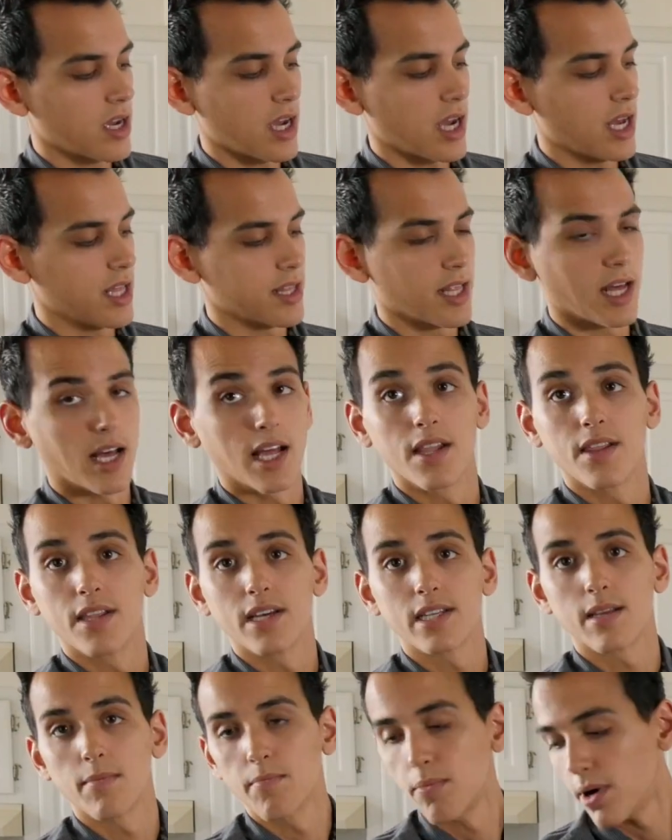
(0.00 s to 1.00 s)
And then
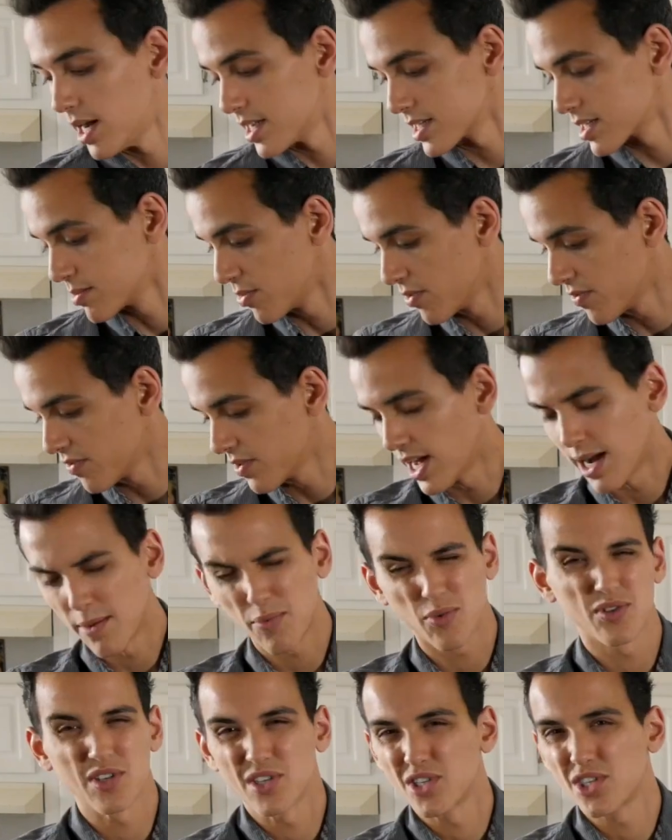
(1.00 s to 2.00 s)
this impossible
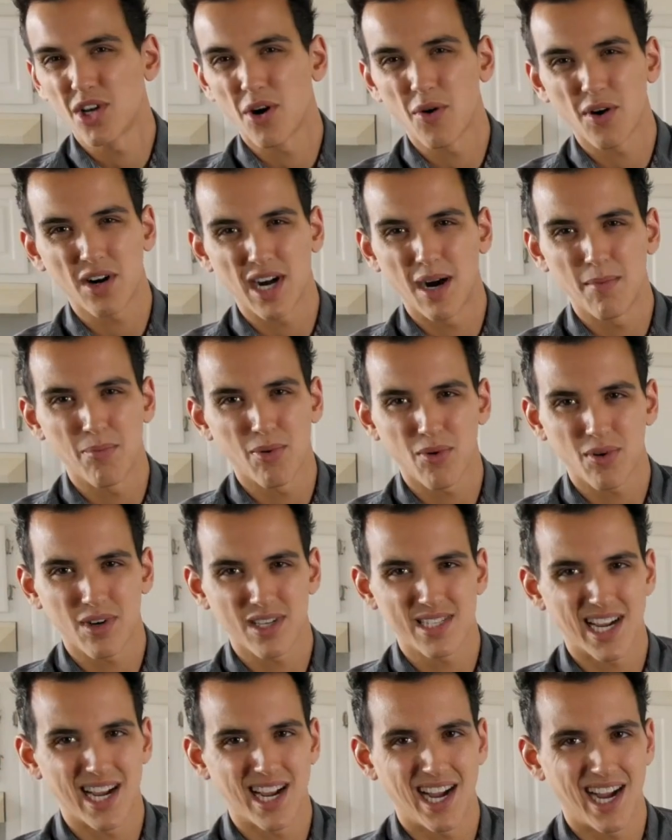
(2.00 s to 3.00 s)
flap, we'll just throw a couple
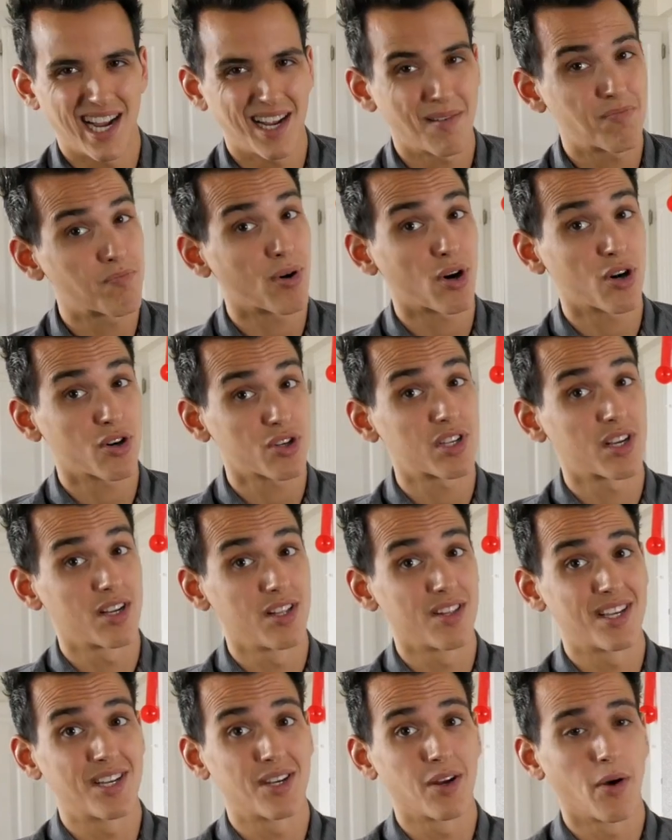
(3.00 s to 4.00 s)
because I
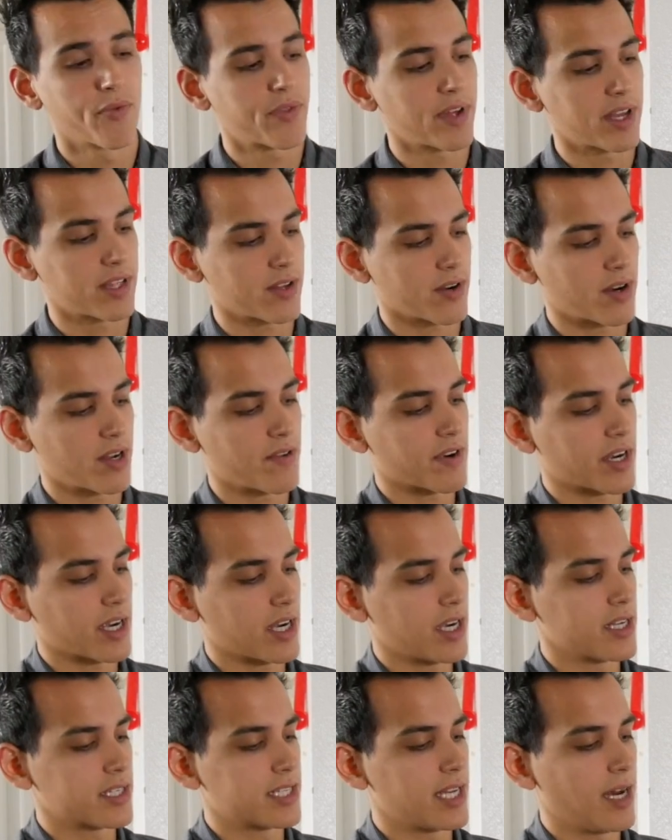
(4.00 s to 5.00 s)
personally don't think they're even
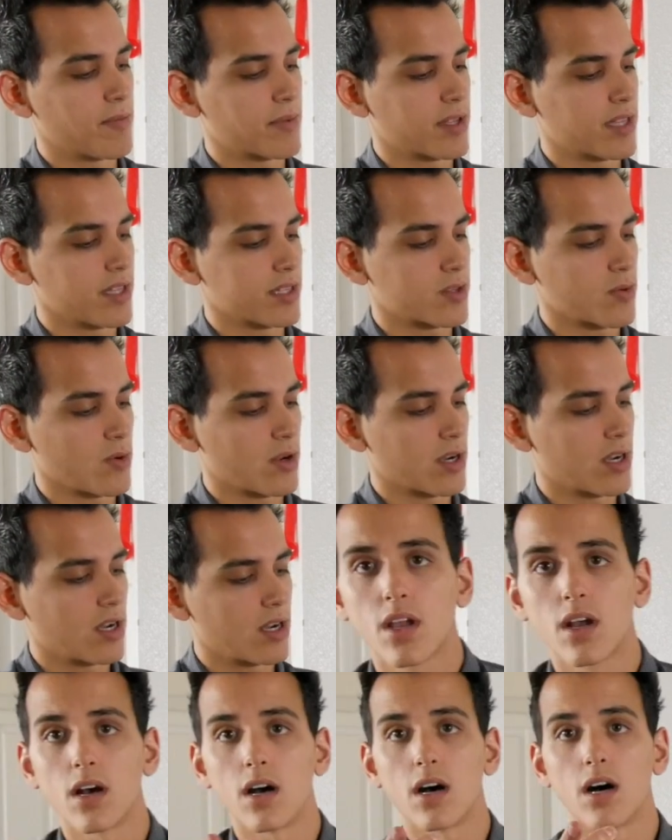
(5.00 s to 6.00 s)
gonna attempt this one.
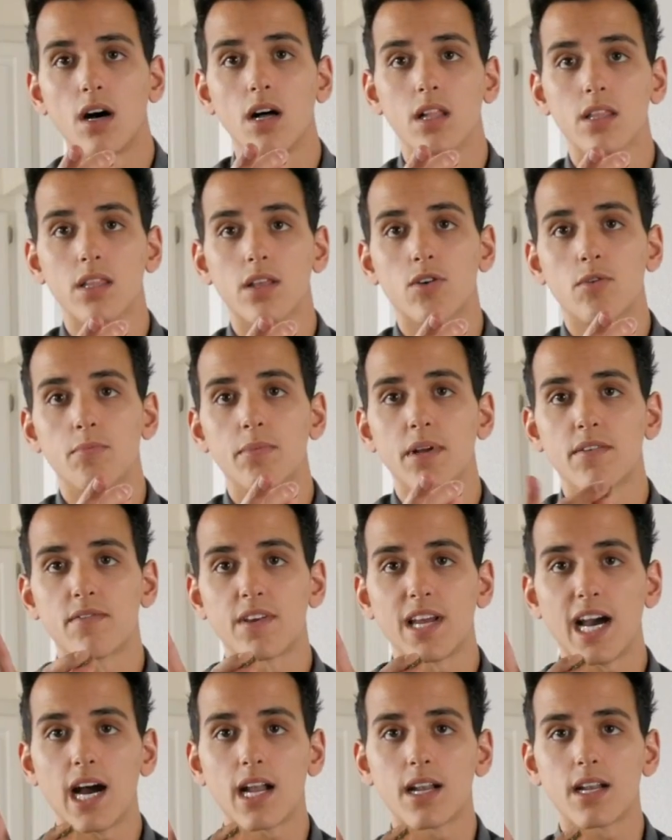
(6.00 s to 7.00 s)
A little bit of
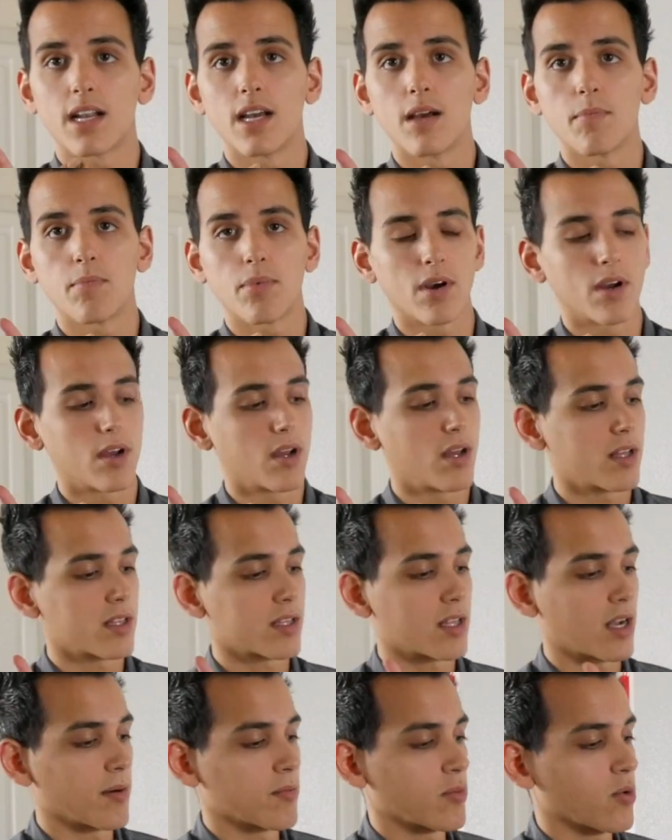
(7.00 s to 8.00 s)
catnip
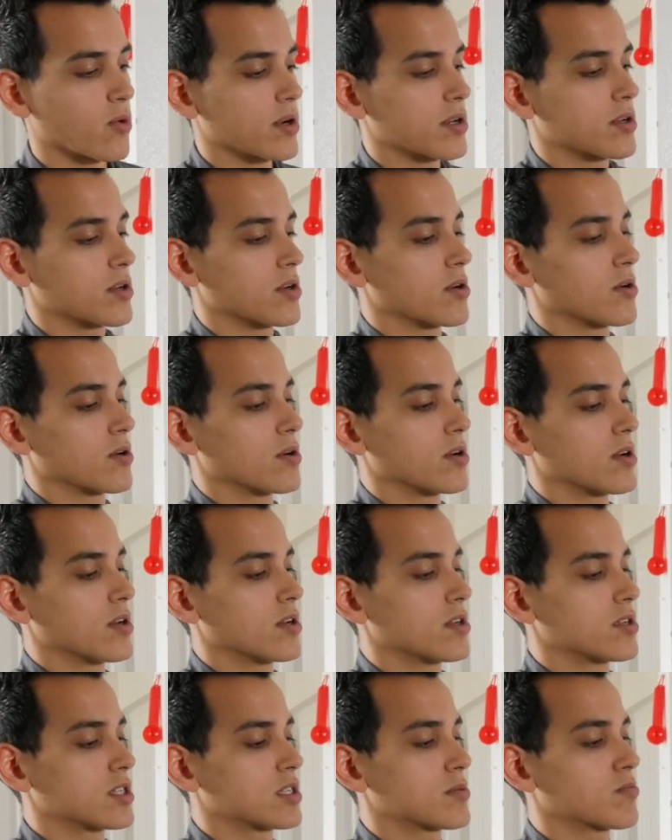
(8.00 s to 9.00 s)
that I'm going to
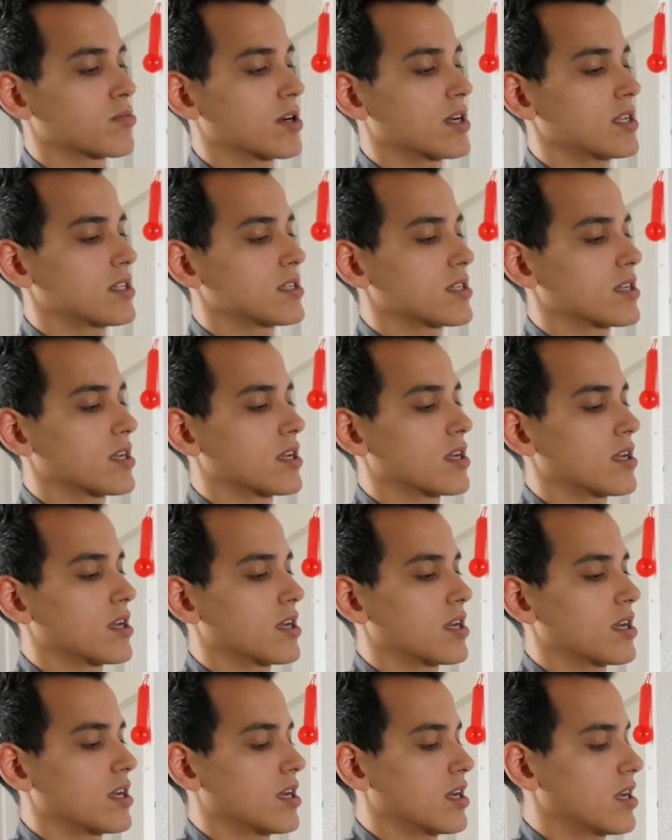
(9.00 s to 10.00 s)
spritz
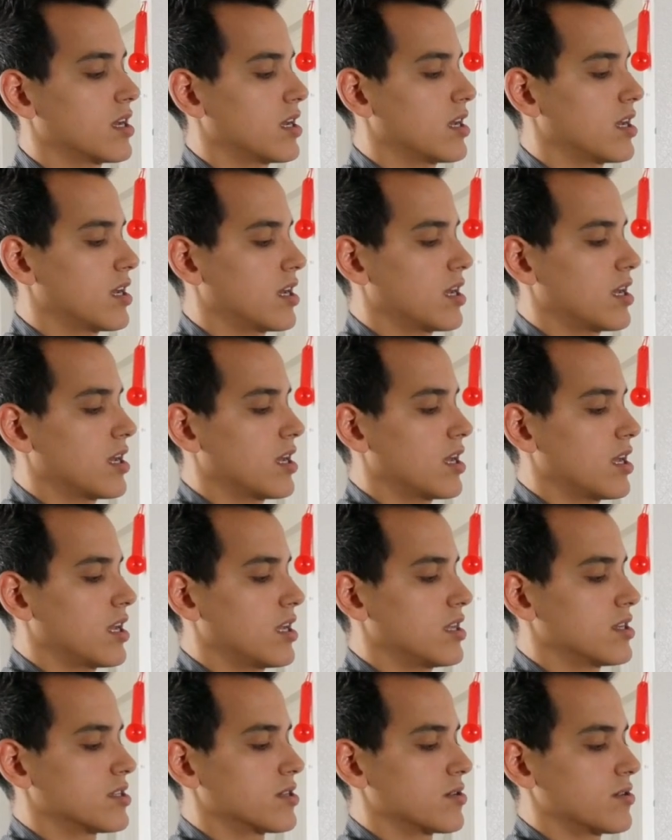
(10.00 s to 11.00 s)

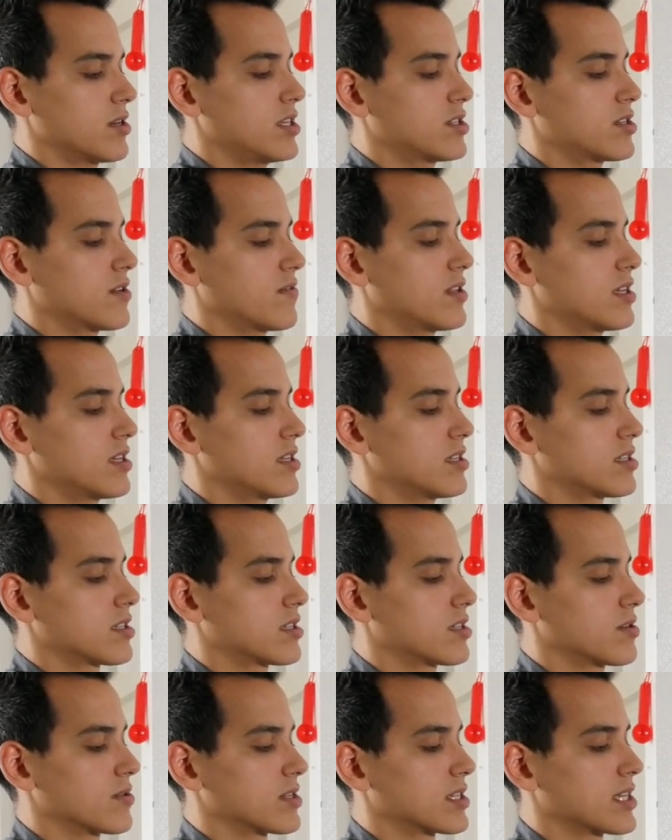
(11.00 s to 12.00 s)
into each of these
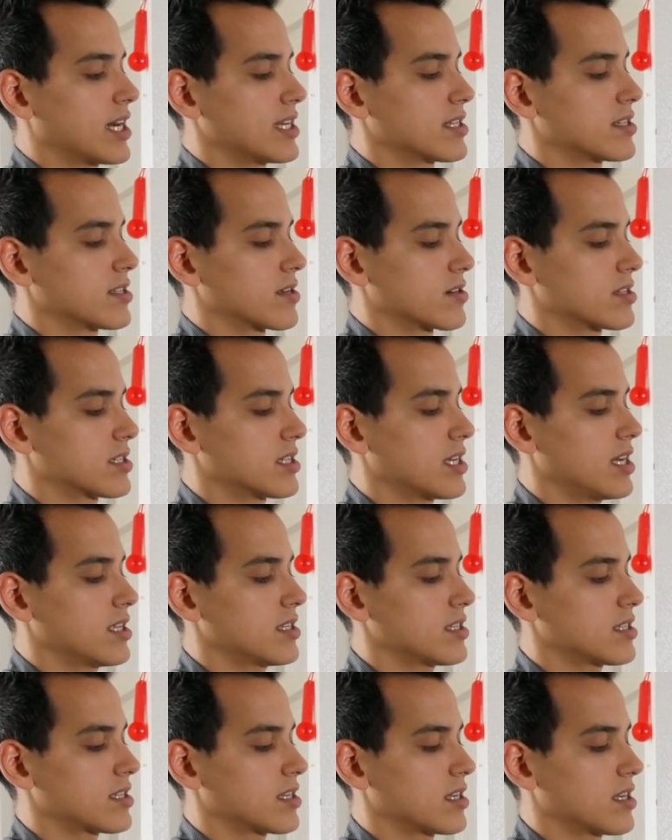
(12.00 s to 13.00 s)
to entice their
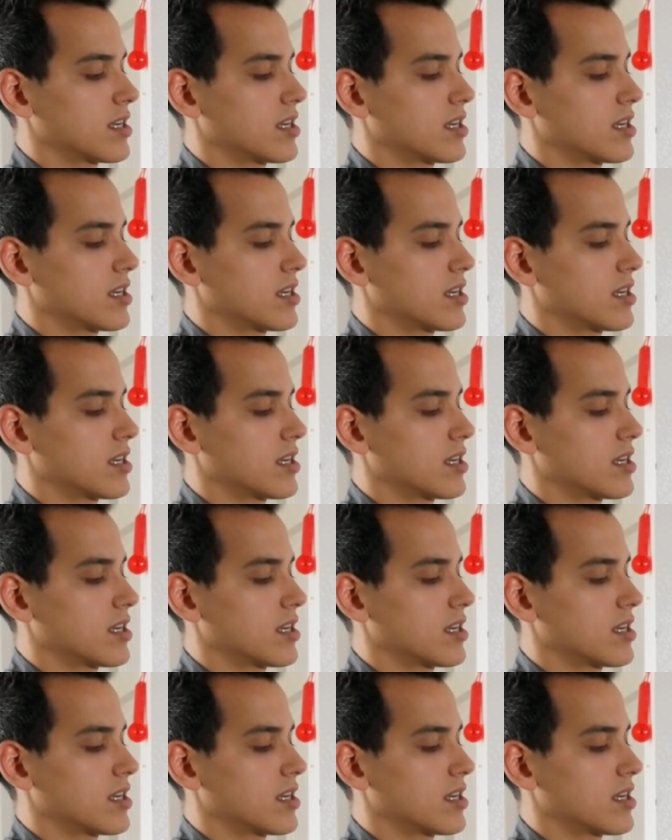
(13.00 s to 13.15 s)
scents.